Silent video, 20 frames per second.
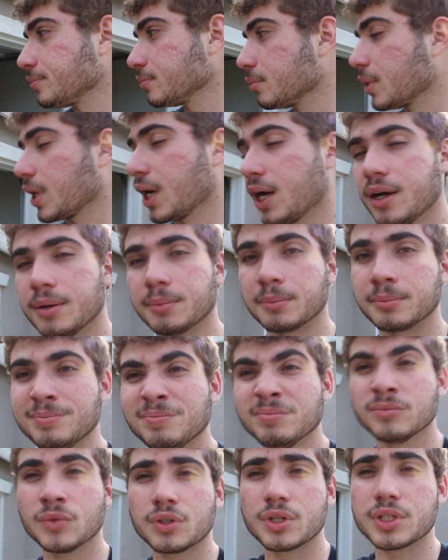But um,
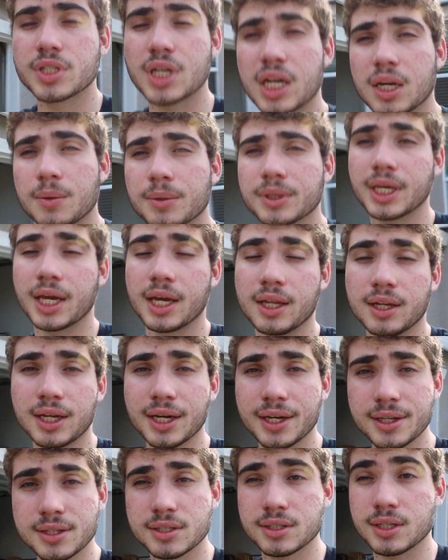just got done with the
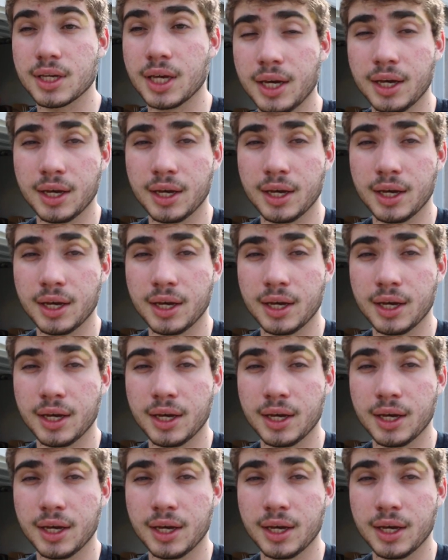headlights.